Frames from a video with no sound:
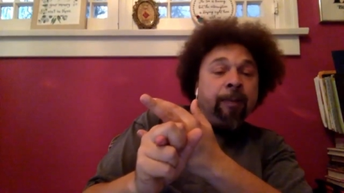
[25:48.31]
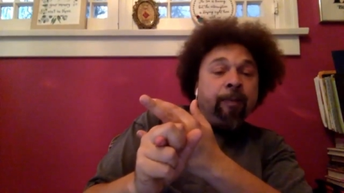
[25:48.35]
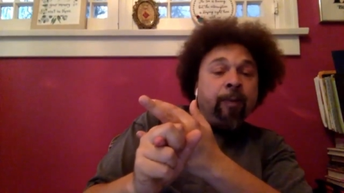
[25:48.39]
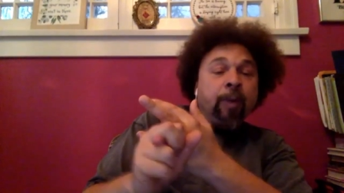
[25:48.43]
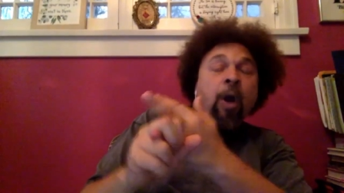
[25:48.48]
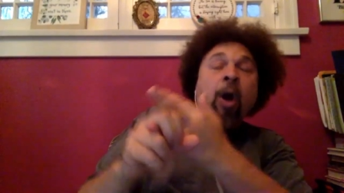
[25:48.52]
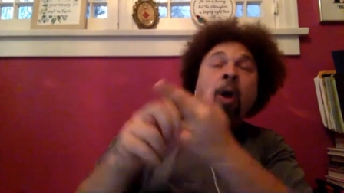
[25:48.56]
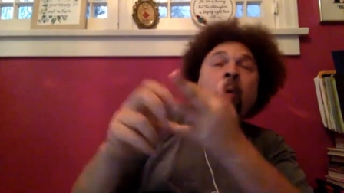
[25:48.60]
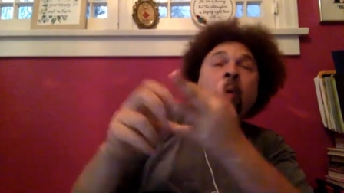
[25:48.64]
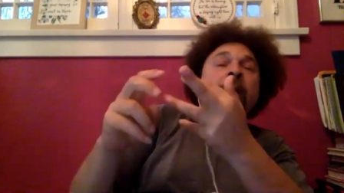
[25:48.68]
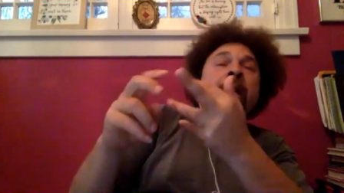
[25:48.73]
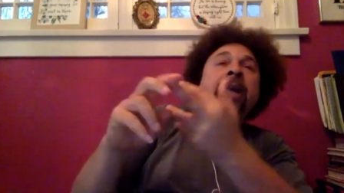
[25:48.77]

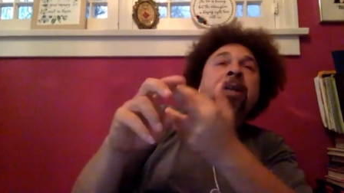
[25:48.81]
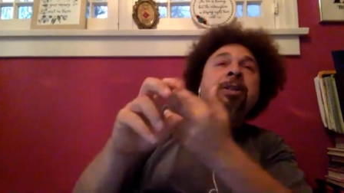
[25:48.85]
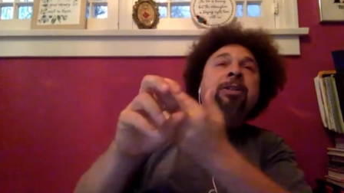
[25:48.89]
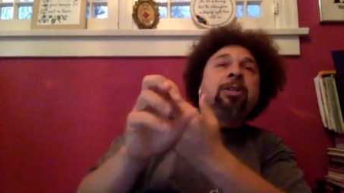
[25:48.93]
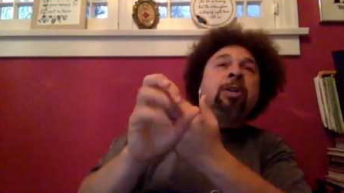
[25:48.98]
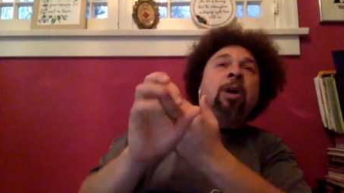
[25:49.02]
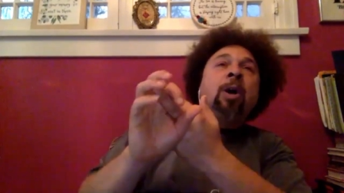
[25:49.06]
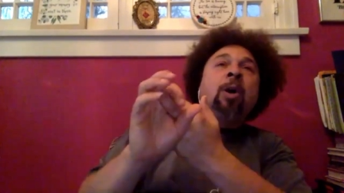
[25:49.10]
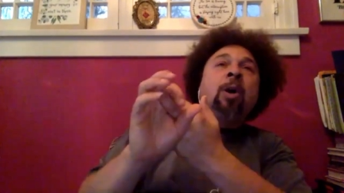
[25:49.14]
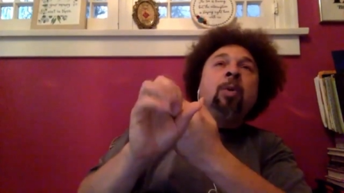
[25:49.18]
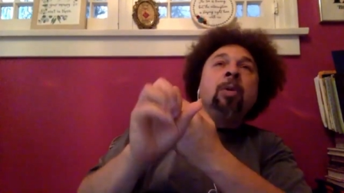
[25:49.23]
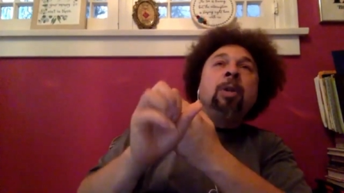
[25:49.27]
Oh, and
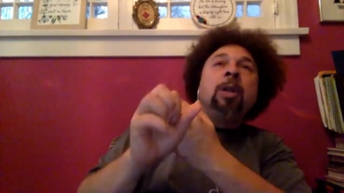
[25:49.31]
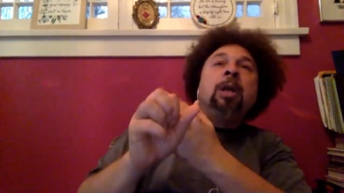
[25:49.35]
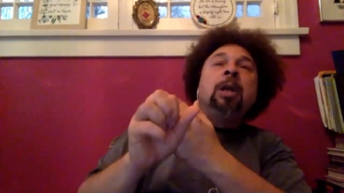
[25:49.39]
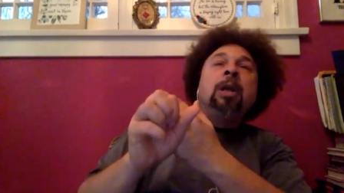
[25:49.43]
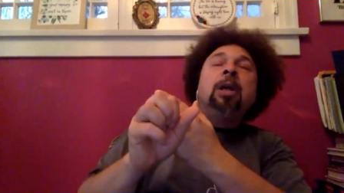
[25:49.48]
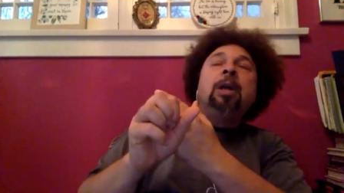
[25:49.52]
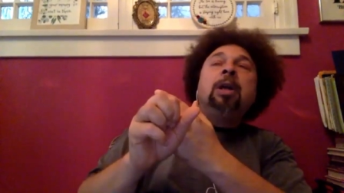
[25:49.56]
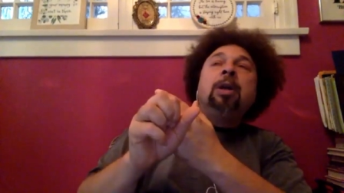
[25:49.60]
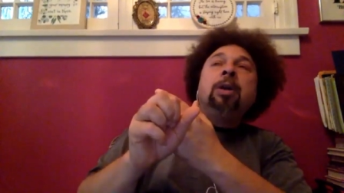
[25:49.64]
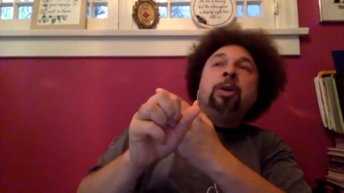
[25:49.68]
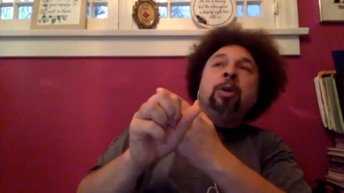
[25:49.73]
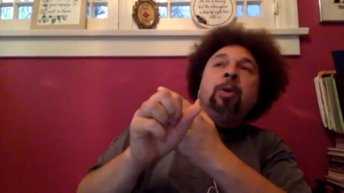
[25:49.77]
so
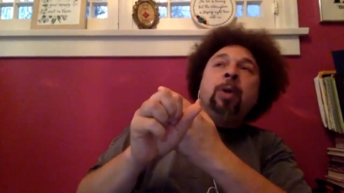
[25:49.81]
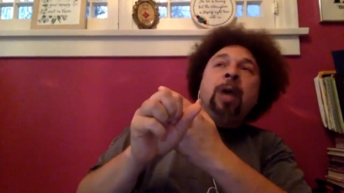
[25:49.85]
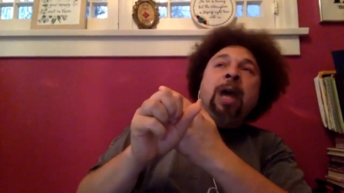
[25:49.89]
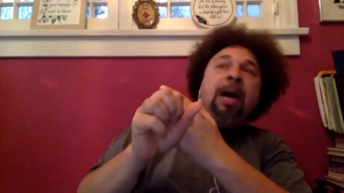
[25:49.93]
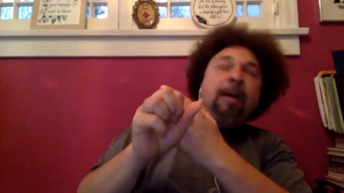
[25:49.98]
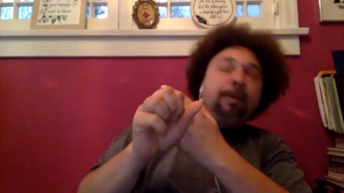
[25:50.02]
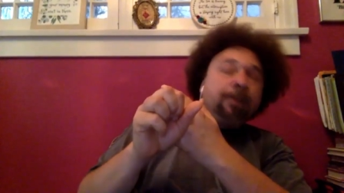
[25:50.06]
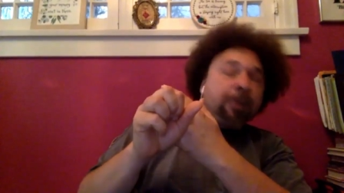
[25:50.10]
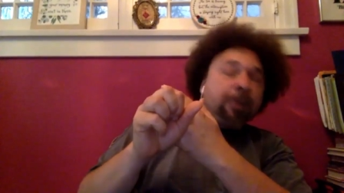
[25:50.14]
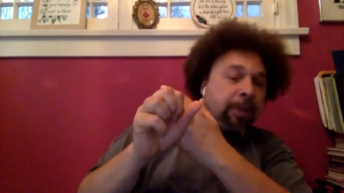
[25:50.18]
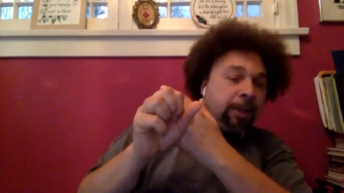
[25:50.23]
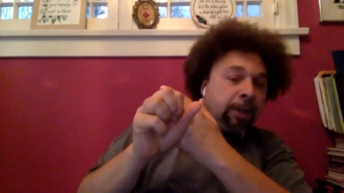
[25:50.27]
you
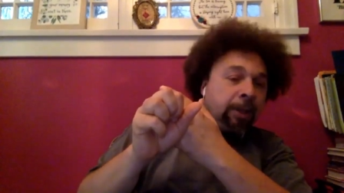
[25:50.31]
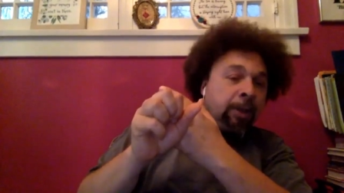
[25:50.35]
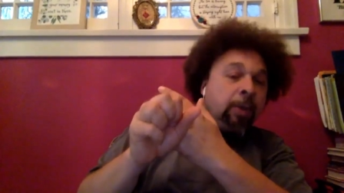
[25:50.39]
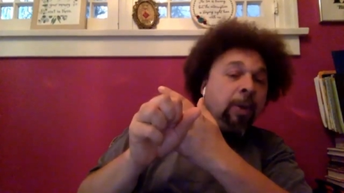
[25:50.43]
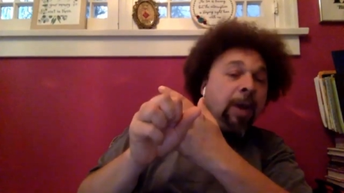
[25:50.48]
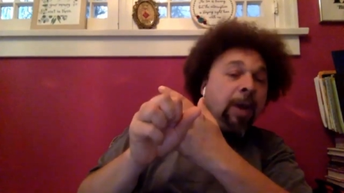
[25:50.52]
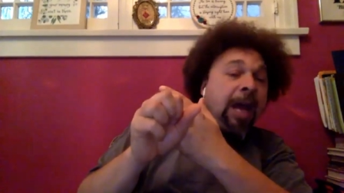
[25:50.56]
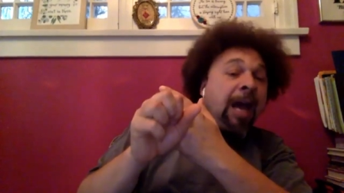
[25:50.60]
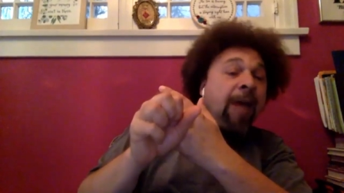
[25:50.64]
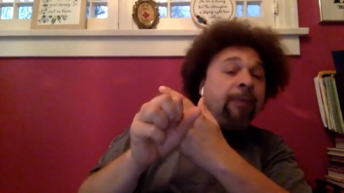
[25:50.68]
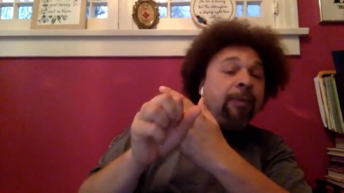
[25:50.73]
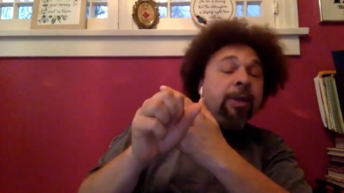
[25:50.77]
have to,
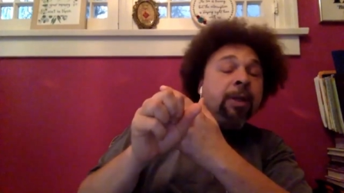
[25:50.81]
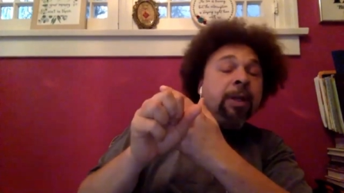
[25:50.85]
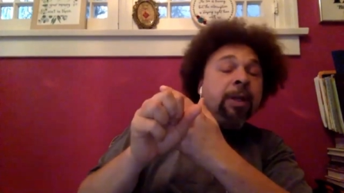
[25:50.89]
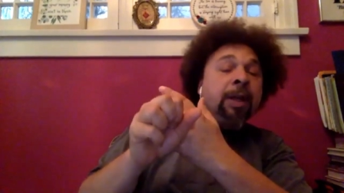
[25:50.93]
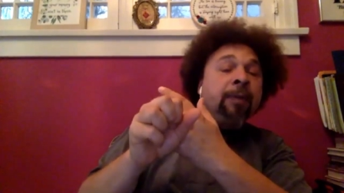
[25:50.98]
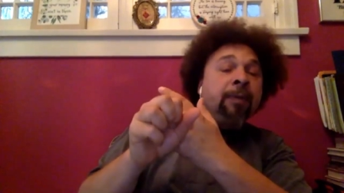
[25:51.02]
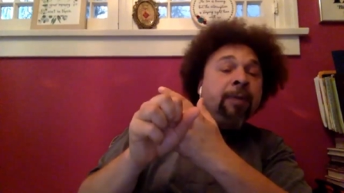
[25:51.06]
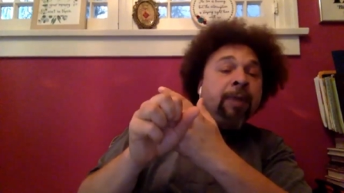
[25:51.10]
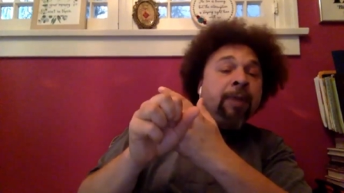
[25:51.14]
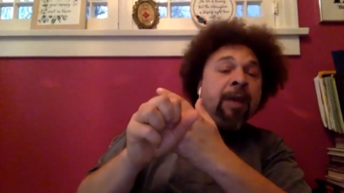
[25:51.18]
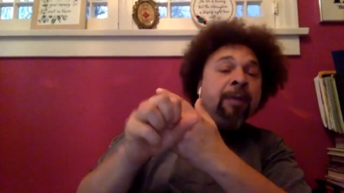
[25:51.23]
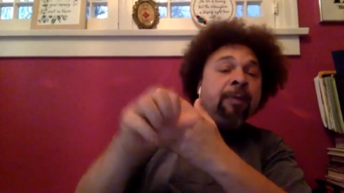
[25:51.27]

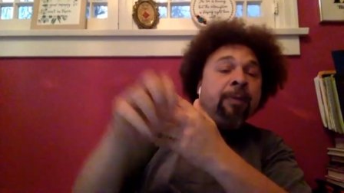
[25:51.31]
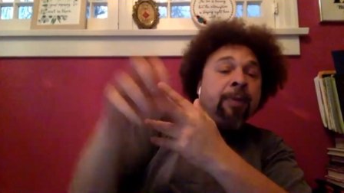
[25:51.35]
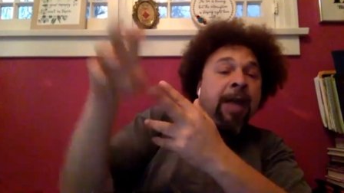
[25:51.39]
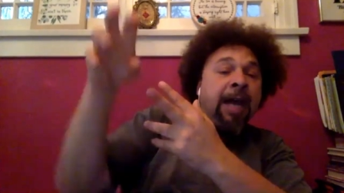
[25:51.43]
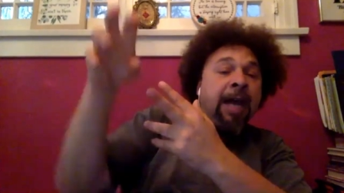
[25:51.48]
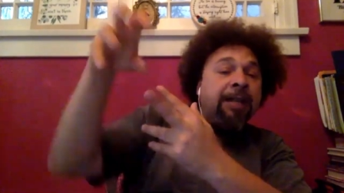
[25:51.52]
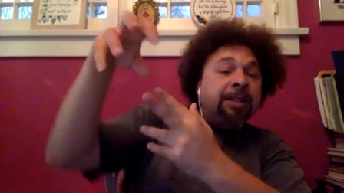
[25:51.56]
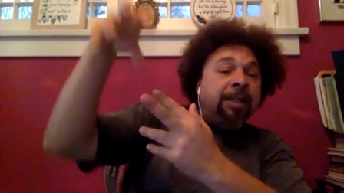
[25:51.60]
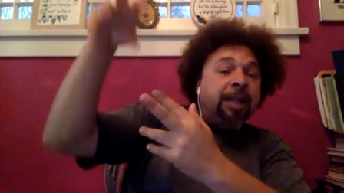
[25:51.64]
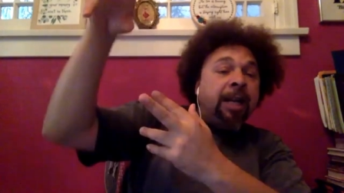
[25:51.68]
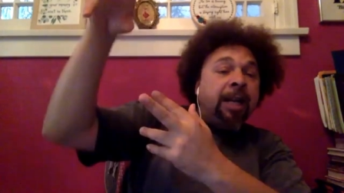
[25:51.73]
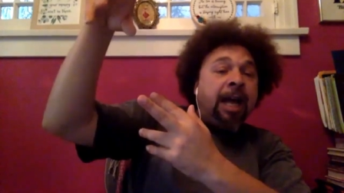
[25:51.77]
if
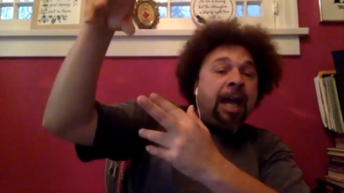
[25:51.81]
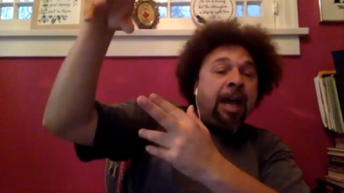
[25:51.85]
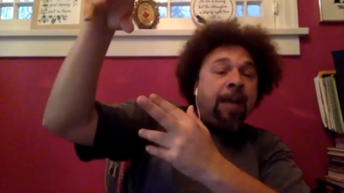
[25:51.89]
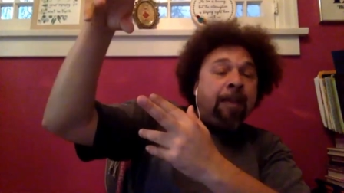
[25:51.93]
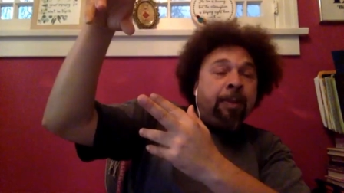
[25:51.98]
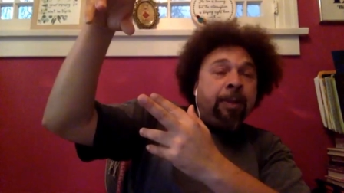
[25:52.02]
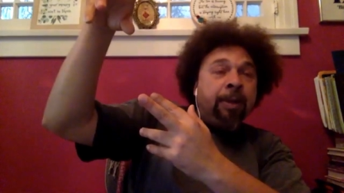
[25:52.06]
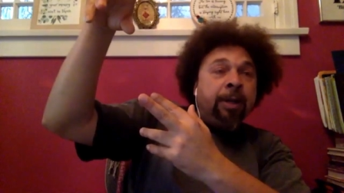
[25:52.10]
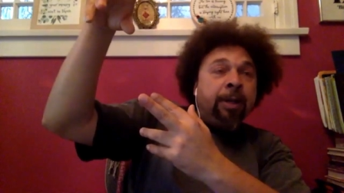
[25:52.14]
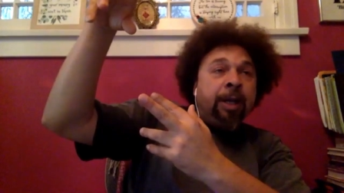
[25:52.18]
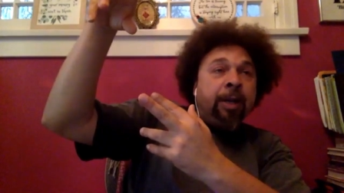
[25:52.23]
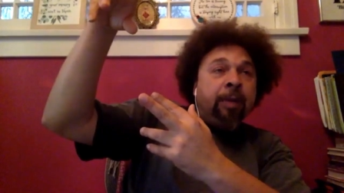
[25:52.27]
that's gonna
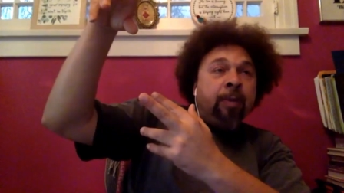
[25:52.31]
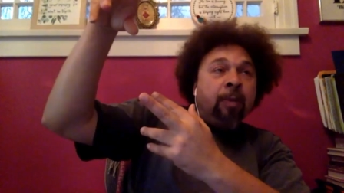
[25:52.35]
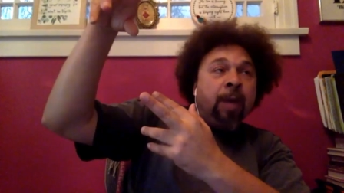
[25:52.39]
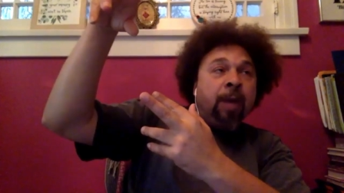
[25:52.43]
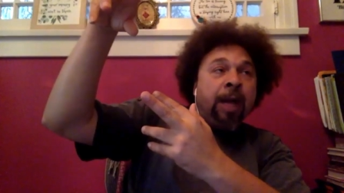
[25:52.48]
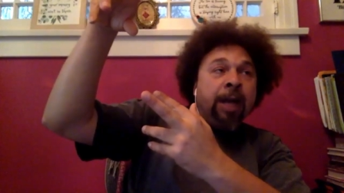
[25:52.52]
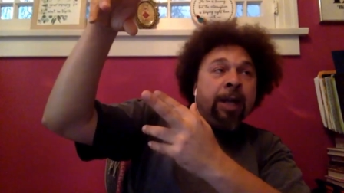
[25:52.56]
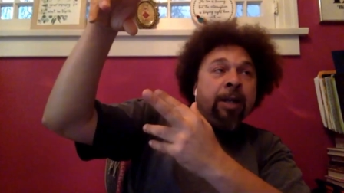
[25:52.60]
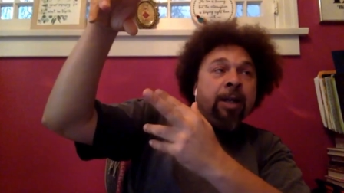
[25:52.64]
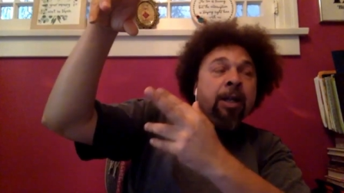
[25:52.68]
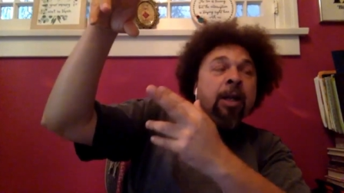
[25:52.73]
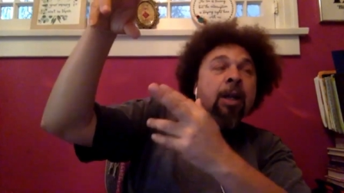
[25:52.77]
happen then, right?